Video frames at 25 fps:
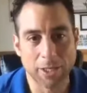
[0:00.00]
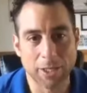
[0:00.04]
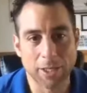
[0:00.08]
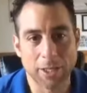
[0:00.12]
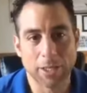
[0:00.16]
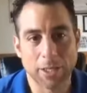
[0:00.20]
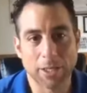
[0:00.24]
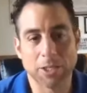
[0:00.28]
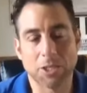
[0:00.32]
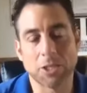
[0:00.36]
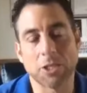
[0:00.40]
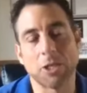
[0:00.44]

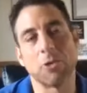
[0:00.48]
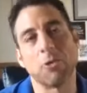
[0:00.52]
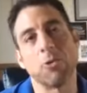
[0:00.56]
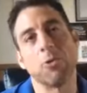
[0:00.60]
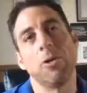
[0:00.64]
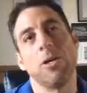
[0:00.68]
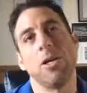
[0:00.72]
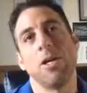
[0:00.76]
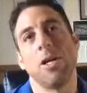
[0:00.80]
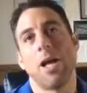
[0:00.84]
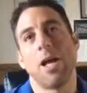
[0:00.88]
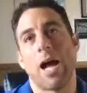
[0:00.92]

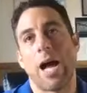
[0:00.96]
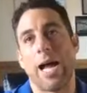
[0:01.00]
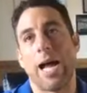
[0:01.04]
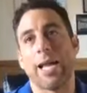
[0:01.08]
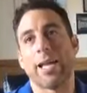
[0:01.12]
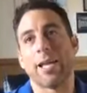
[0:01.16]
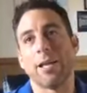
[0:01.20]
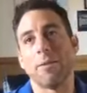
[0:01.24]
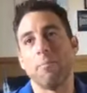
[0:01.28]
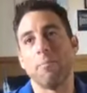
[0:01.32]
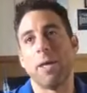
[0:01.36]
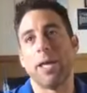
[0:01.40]
So I
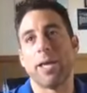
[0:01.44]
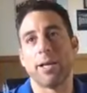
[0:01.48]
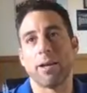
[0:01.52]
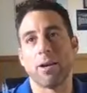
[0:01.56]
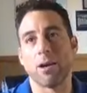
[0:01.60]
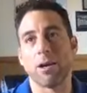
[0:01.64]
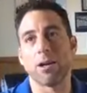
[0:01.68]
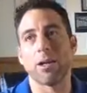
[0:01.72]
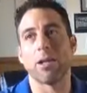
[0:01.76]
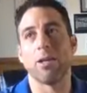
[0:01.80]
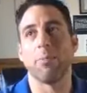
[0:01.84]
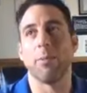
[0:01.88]
can make an
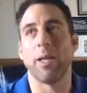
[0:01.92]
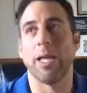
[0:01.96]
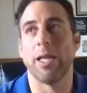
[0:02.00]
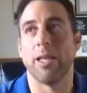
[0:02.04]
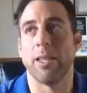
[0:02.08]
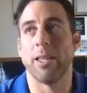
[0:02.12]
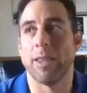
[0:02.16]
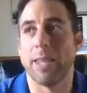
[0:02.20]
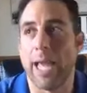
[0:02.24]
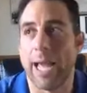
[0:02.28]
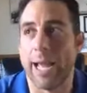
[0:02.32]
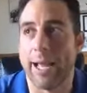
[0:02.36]

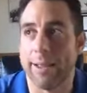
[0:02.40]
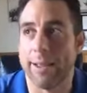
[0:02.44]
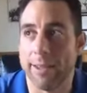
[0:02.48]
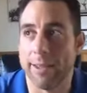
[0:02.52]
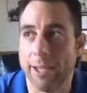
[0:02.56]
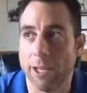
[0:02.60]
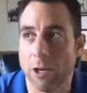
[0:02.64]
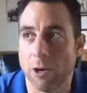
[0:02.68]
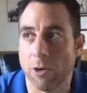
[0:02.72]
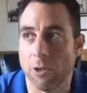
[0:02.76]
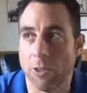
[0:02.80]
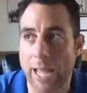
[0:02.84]
argument that,
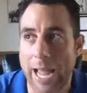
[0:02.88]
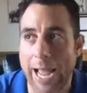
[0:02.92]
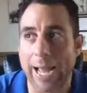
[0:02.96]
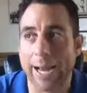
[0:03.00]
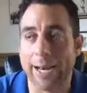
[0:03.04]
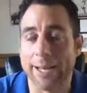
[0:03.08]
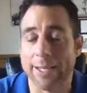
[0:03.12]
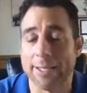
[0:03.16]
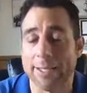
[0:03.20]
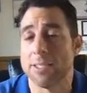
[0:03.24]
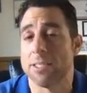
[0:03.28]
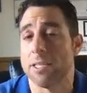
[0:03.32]
that
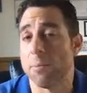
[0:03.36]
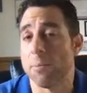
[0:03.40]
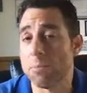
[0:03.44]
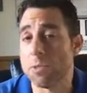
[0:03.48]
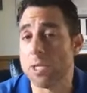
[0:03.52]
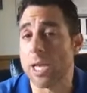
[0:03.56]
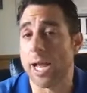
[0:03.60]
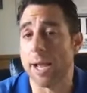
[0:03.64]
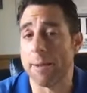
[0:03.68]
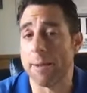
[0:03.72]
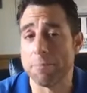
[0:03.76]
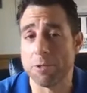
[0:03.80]
is
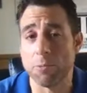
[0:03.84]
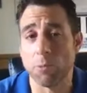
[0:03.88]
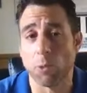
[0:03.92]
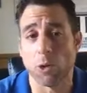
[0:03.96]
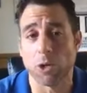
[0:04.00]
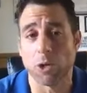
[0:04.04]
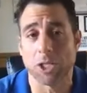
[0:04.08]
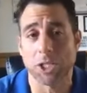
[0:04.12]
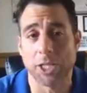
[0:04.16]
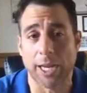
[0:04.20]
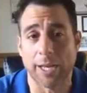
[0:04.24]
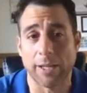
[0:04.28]
sometimes
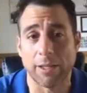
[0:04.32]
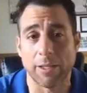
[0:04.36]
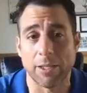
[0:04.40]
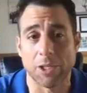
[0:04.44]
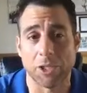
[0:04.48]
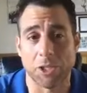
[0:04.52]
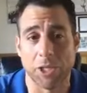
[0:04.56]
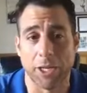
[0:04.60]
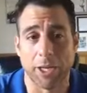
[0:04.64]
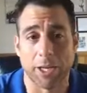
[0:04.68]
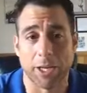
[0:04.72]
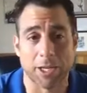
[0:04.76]
more
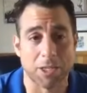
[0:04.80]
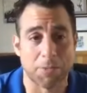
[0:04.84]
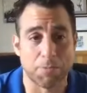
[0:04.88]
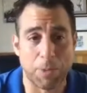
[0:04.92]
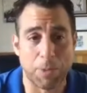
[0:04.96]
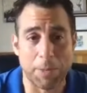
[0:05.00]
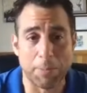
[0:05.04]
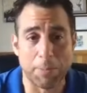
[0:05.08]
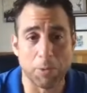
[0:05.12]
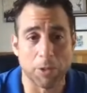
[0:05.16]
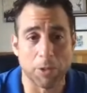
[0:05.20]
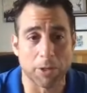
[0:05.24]
challenging because
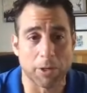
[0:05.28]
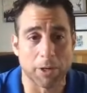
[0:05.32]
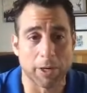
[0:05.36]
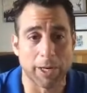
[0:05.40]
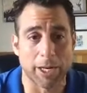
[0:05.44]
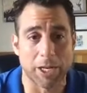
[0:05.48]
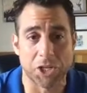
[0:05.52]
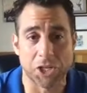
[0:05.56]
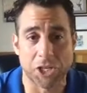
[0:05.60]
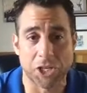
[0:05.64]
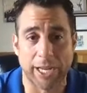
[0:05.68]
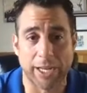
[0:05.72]
people are
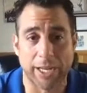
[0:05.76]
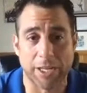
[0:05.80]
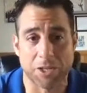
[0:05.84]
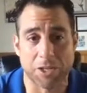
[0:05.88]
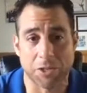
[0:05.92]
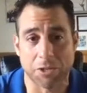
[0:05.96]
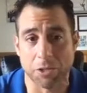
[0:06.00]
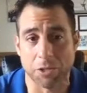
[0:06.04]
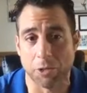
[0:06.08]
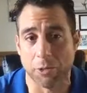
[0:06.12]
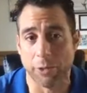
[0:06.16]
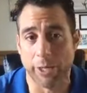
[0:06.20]
going to change
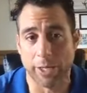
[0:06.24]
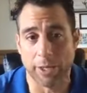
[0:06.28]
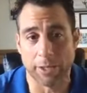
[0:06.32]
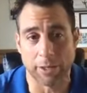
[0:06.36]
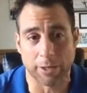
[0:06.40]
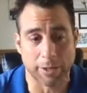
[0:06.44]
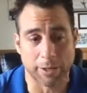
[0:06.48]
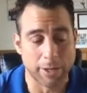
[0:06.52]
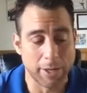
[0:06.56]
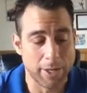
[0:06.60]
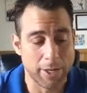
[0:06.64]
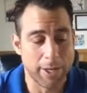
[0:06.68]
through
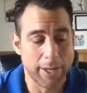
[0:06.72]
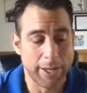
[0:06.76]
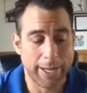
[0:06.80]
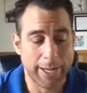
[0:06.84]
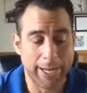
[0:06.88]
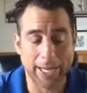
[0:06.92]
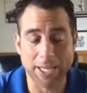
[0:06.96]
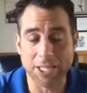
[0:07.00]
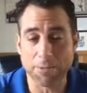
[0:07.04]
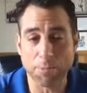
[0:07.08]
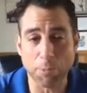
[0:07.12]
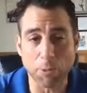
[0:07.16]
either
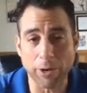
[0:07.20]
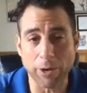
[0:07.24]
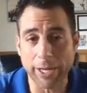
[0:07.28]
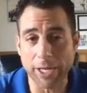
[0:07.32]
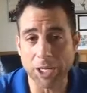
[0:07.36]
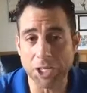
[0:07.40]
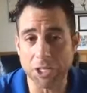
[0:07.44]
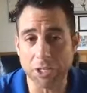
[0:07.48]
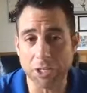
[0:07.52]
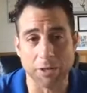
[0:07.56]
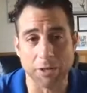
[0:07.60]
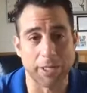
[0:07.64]

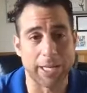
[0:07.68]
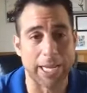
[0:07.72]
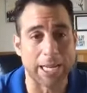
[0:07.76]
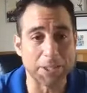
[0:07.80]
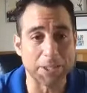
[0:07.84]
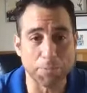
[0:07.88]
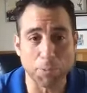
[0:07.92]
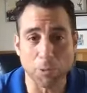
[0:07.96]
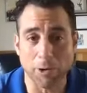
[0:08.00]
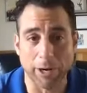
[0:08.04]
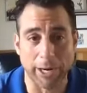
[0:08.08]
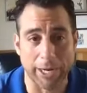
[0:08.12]
inspiration or
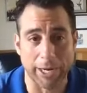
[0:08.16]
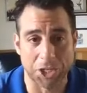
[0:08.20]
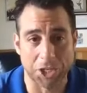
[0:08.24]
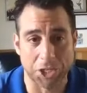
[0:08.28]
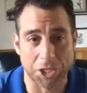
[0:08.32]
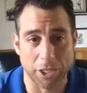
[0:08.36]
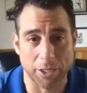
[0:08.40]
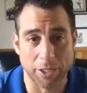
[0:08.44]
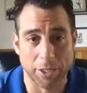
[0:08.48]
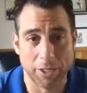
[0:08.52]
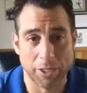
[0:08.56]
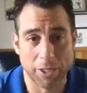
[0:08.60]

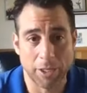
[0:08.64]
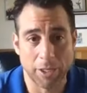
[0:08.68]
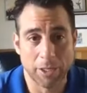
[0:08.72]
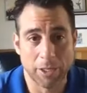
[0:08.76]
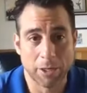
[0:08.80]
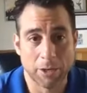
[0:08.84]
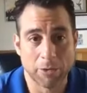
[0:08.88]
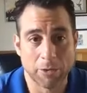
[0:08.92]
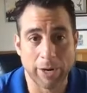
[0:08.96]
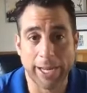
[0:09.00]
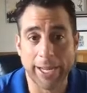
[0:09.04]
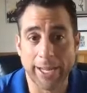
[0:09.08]
desperation,
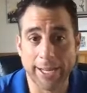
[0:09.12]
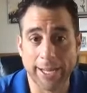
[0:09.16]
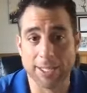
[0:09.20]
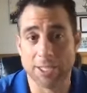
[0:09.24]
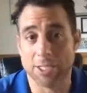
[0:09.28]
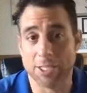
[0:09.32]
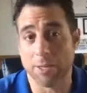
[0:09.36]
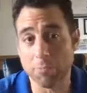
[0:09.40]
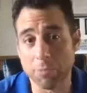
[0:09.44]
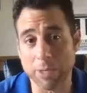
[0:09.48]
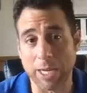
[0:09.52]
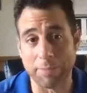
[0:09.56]
right? And
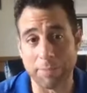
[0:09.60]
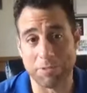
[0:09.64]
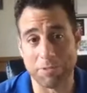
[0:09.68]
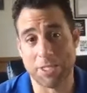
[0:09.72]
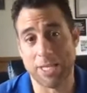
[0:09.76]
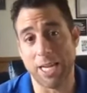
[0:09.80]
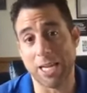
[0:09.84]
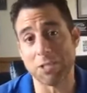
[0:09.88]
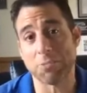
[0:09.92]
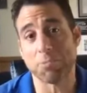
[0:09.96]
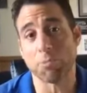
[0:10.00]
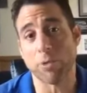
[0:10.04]
sometimes
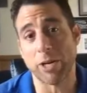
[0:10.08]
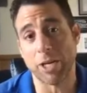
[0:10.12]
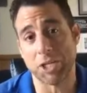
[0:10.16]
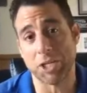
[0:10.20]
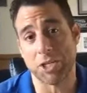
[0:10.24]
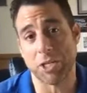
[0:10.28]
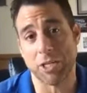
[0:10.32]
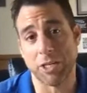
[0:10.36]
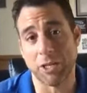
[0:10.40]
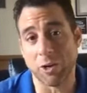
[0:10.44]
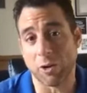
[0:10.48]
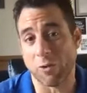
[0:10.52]

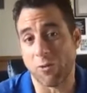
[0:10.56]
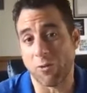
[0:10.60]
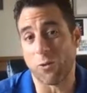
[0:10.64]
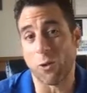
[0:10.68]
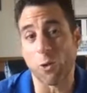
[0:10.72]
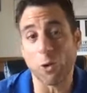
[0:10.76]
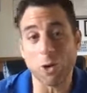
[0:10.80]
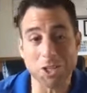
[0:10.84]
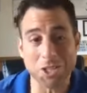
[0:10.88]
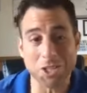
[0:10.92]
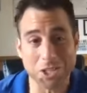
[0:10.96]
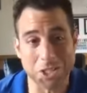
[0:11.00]
desperation, you're
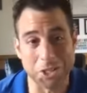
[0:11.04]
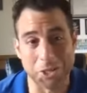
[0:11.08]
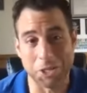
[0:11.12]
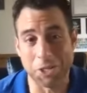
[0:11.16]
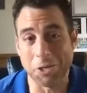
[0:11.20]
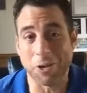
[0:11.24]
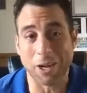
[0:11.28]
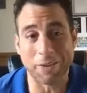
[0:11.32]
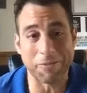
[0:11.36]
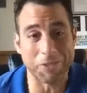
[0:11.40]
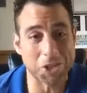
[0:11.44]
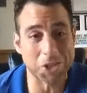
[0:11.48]
forced to, you
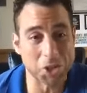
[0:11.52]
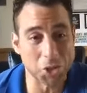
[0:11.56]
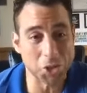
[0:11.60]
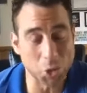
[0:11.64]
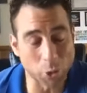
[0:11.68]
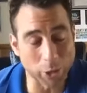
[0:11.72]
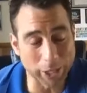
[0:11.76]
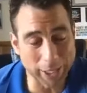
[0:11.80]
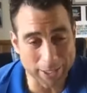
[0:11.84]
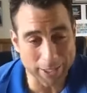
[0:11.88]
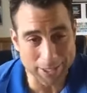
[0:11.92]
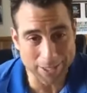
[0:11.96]
don't have a
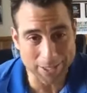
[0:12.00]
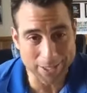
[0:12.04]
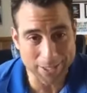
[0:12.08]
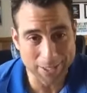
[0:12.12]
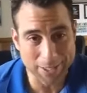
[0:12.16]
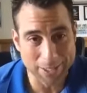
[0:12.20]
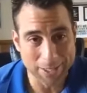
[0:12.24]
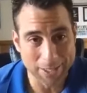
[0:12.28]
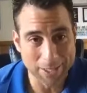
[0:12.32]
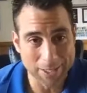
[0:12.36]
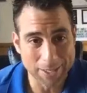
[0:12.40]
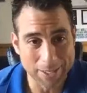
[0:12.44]
choice,
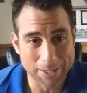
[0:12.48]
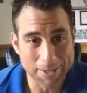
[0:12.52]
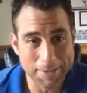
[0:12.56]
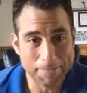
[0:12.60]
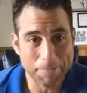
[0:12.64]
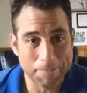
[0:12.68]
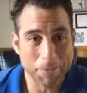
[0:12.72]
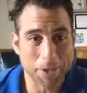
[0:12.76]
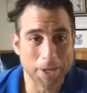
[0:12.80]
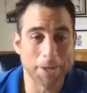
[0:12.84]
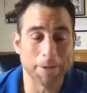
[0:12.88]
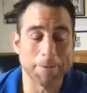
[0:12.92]

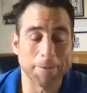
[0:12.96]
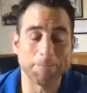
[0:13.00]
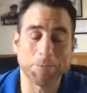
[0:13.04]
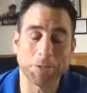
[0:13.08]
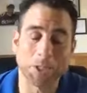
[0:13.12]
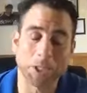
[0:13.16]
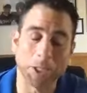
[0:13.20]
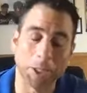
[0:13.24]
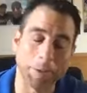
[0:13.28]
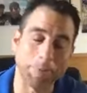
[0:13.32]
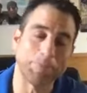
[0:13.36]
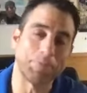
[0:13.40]

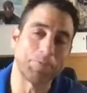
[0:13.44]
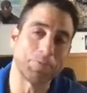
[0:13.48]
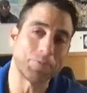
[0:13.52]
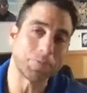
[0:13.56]
So